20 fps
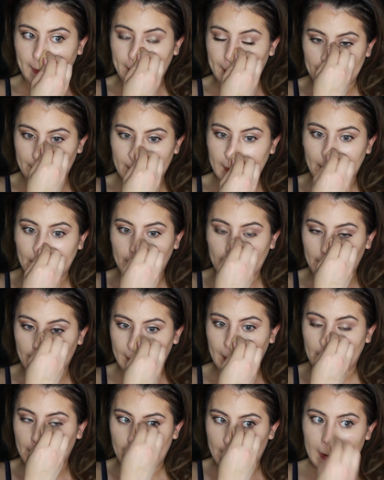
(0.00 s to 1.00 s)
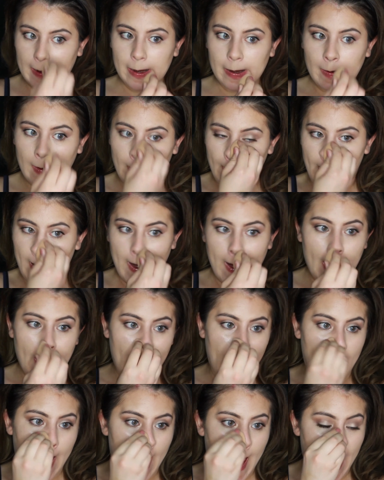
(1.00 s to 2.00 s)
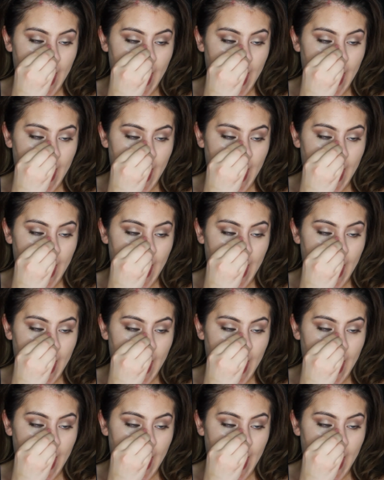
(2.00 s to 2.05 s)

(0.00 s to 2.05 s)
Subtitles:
I just thought I'd add that in there.